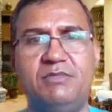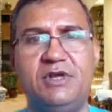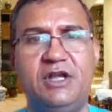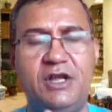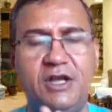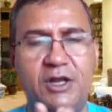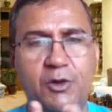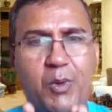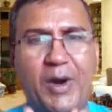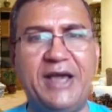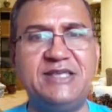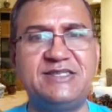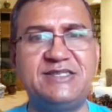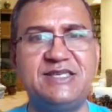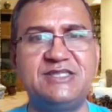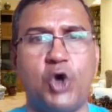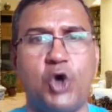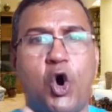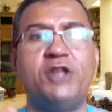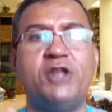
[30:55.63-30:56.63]

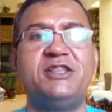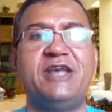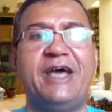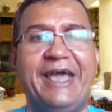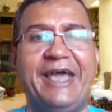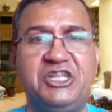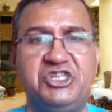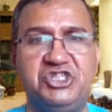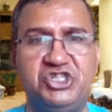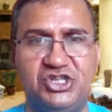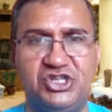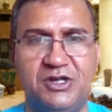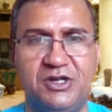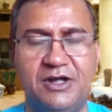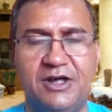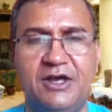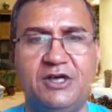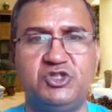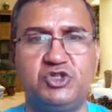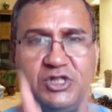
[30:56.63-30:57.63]
devices on the edge.
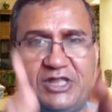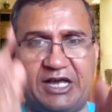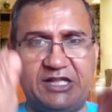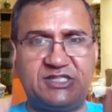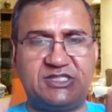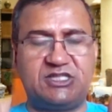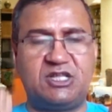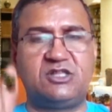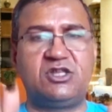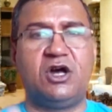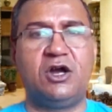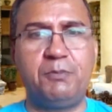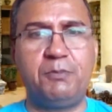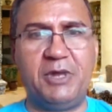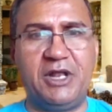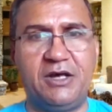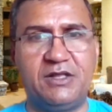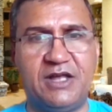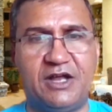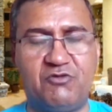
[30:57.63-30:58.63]
So that's the third
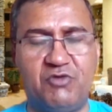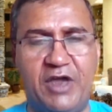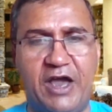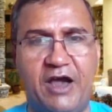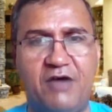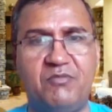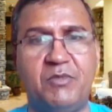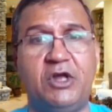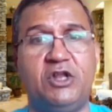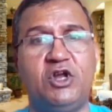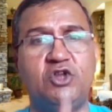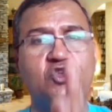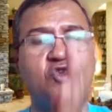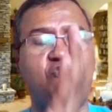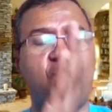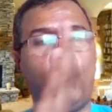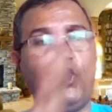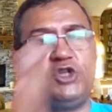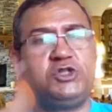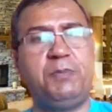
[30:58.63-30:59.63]
pillar that we have. Now, the
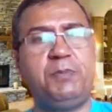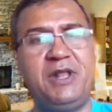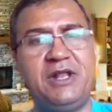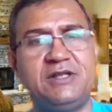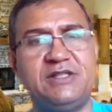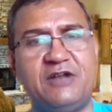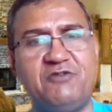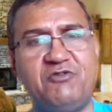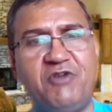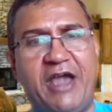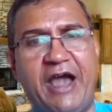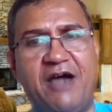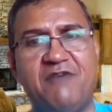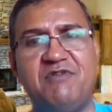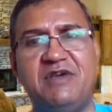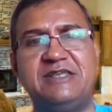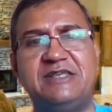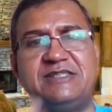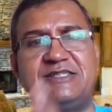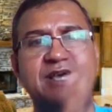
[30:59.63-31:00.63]
fourth pillar that we have
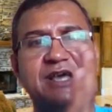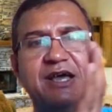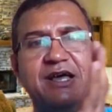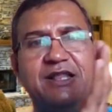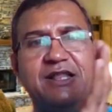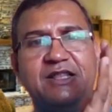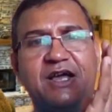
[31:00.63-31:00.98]
is the